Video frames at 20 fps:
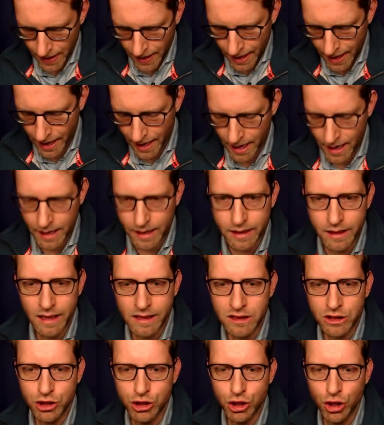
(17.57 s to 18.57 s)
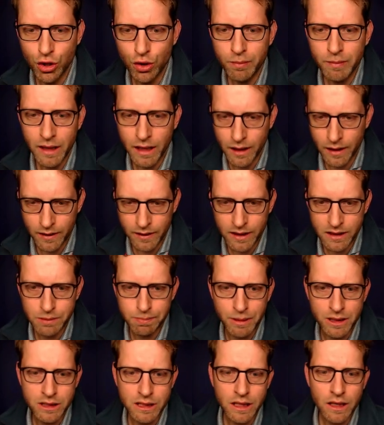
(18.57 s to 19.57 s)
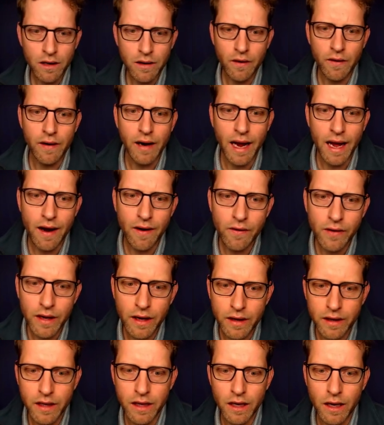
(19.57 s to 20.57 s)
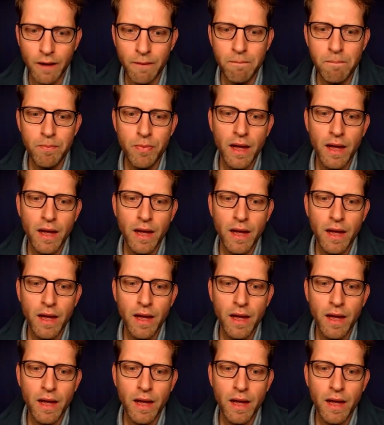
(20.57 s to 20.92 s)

And let's zoom in this particular area here,